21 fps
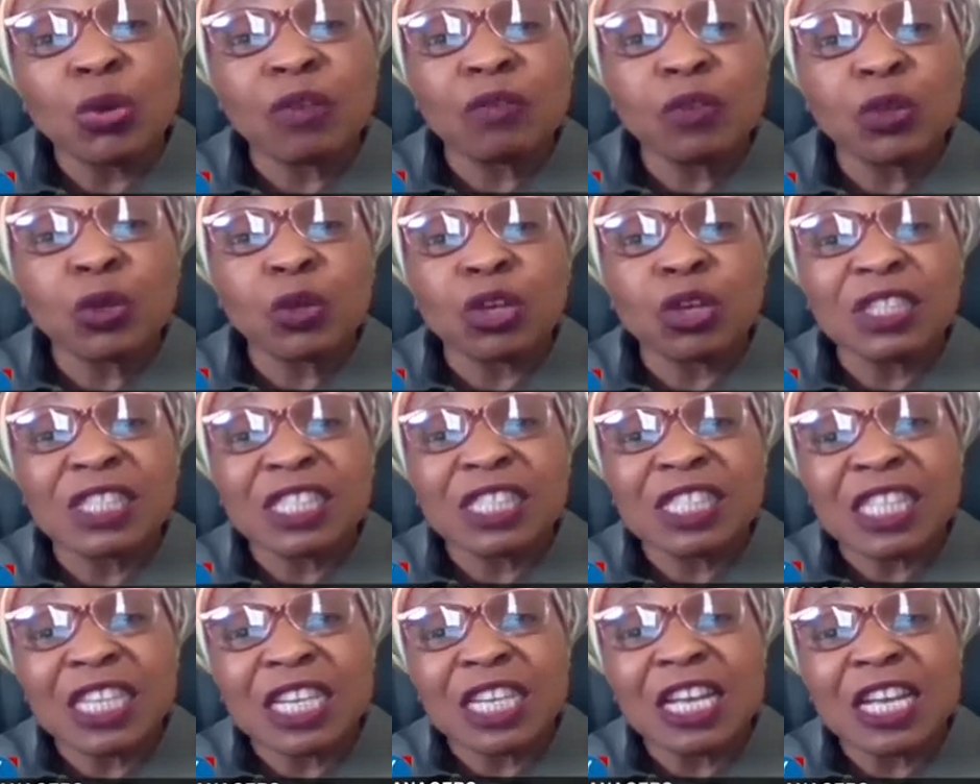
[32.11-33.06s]
If you
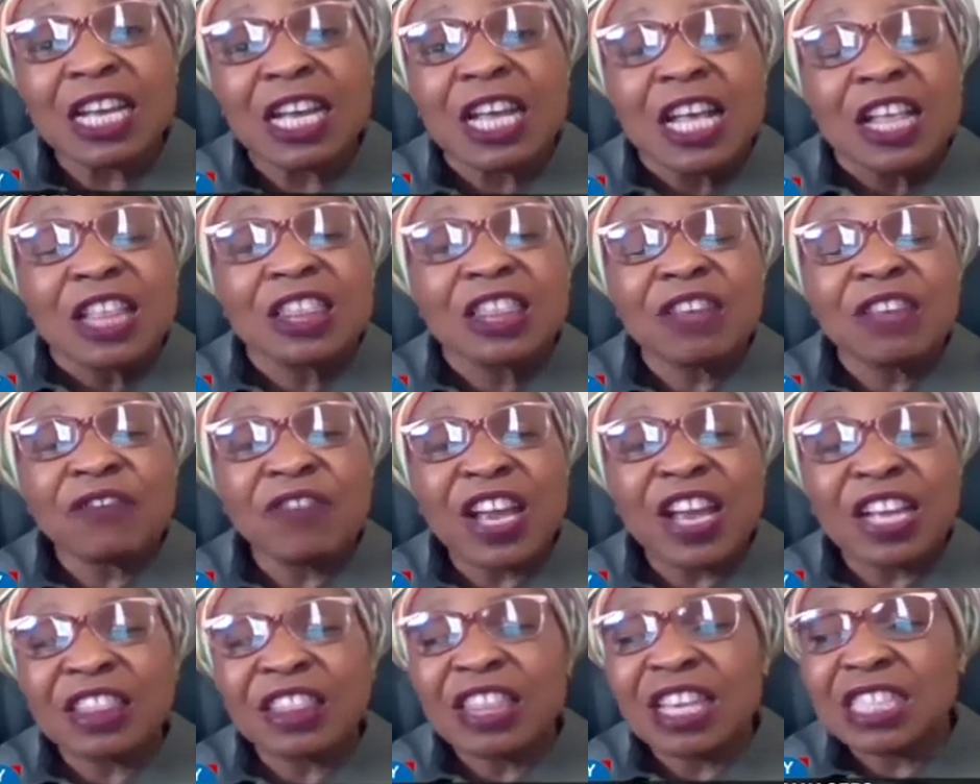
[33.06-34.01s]
consider the
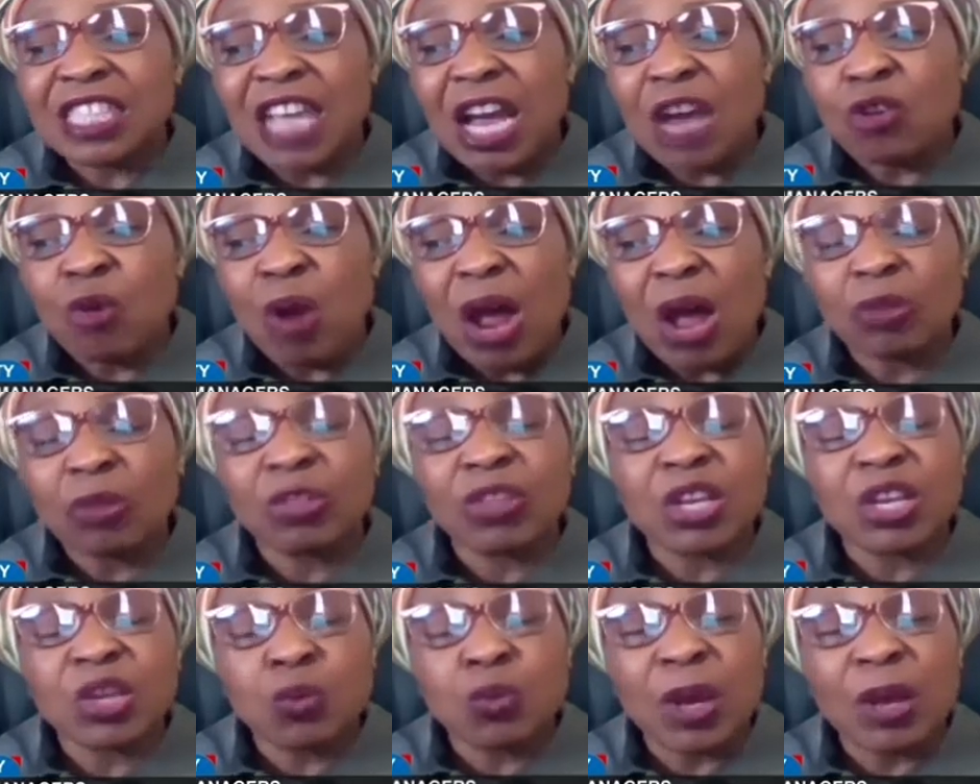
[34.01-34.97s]
fact that around
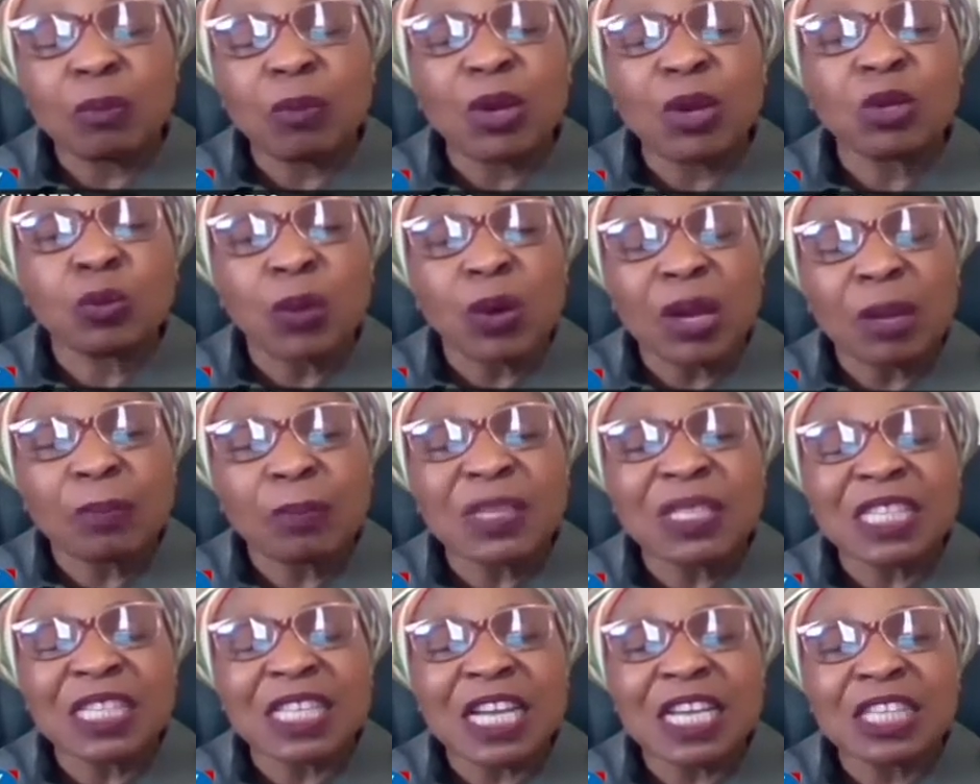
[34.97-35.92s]

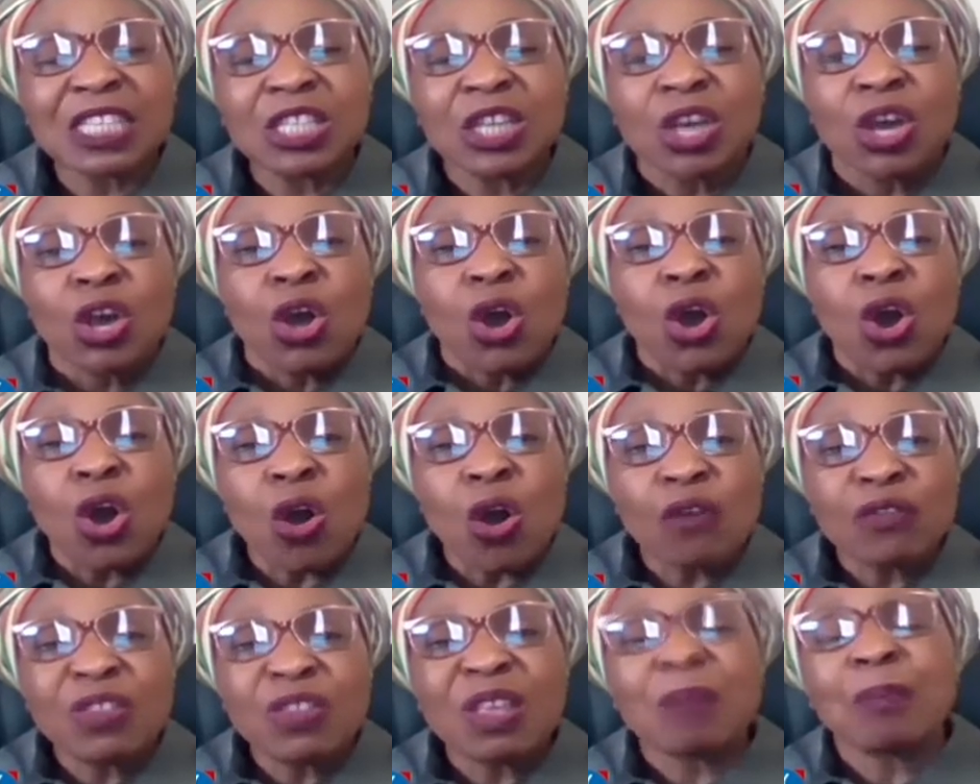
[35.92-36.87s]
31.1%
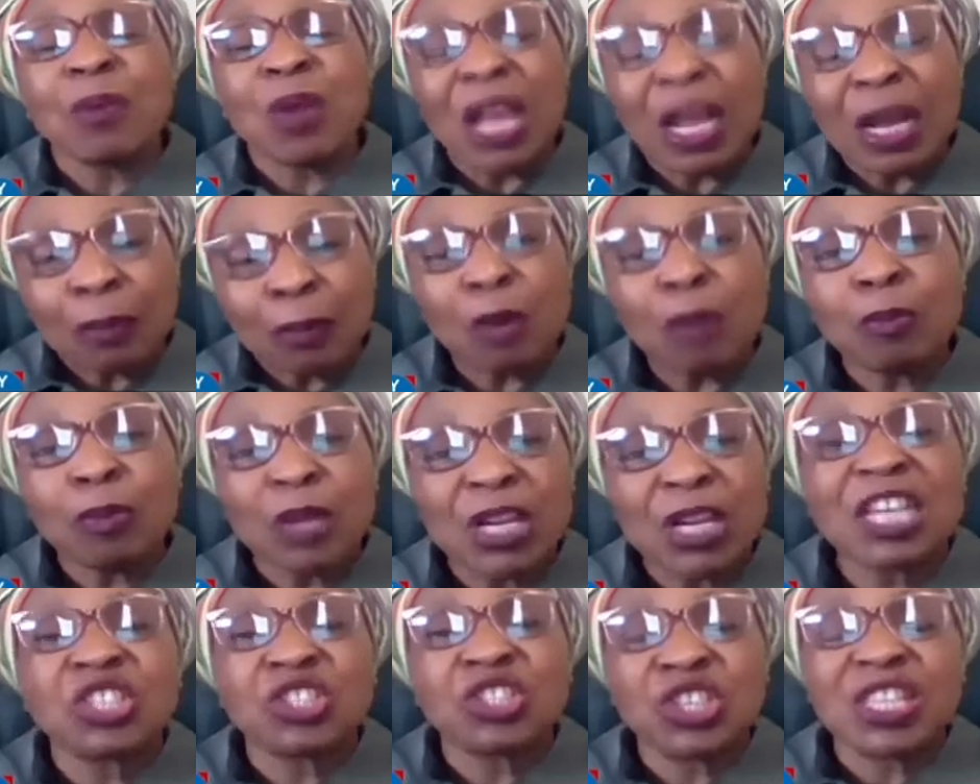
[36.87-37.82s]
of the black
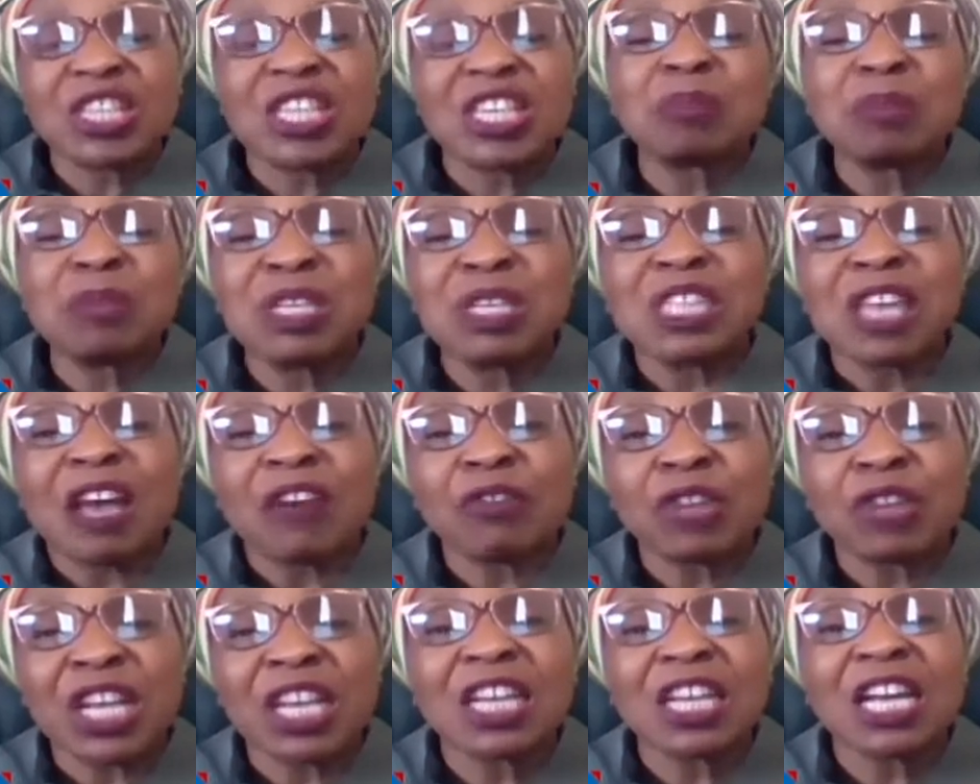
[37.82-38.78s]
population, that means
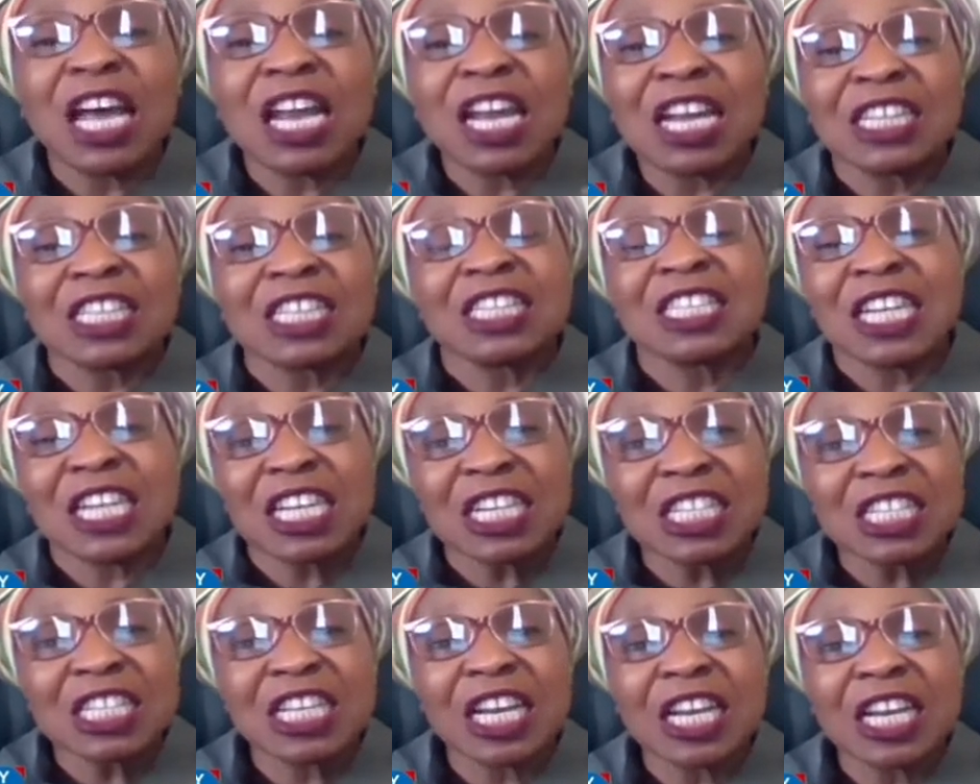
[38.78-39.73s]
African colored and
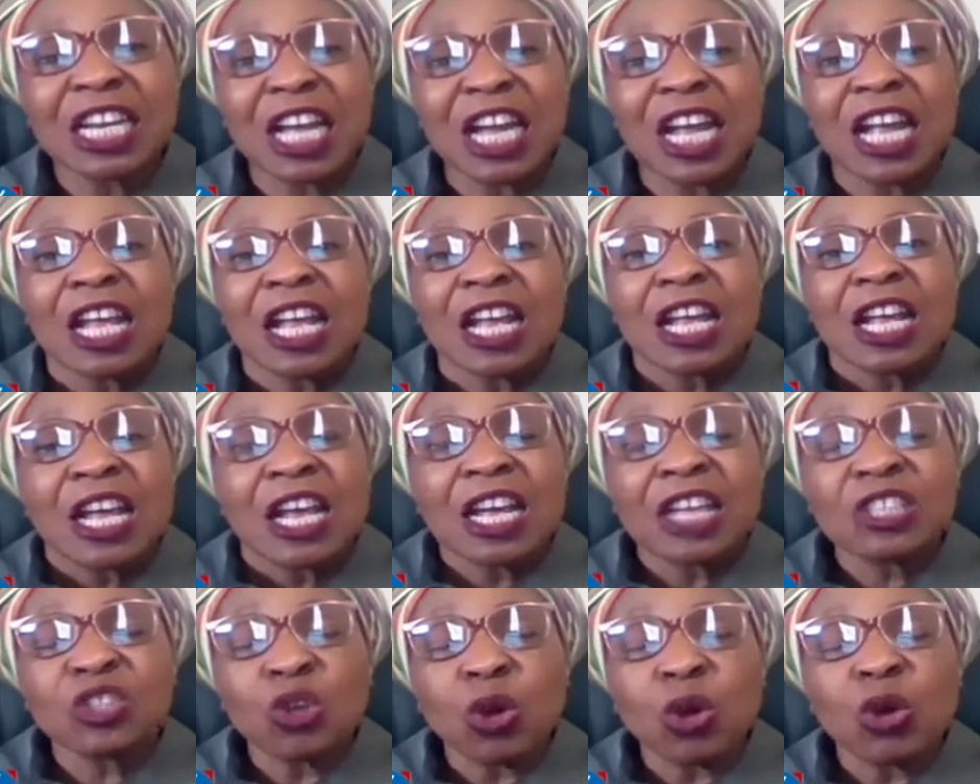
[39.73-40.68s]
Indian,
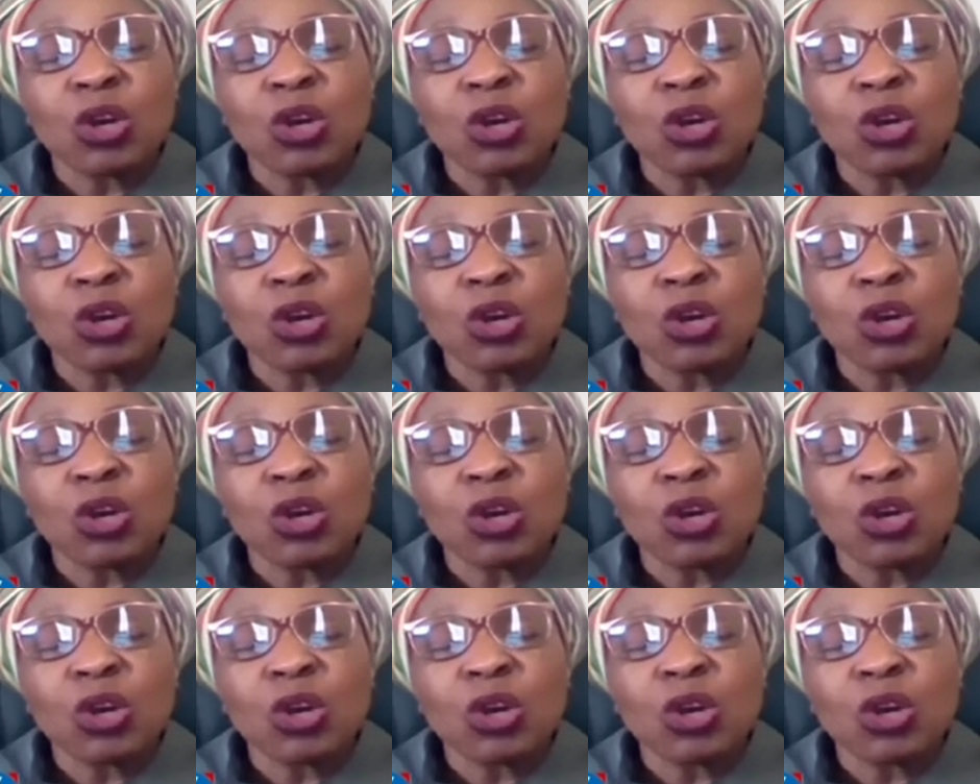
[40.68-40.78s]
is